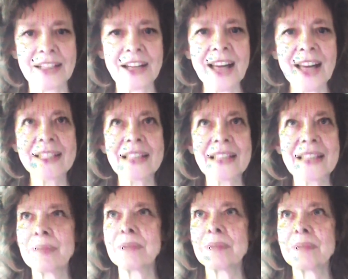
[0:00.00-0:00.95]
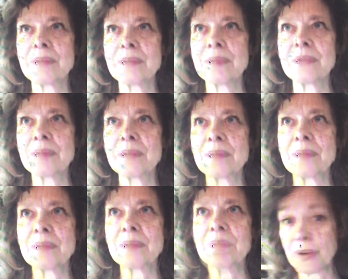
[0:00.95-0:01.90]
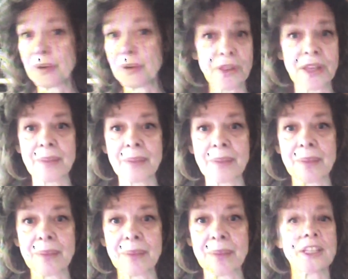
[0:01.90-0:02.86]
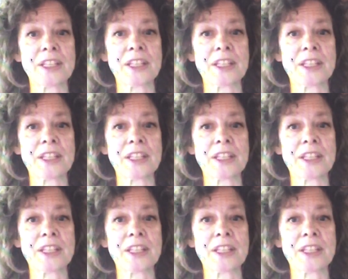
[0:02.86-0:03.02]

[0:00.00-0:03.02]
not as some mystical spiritual thing, but just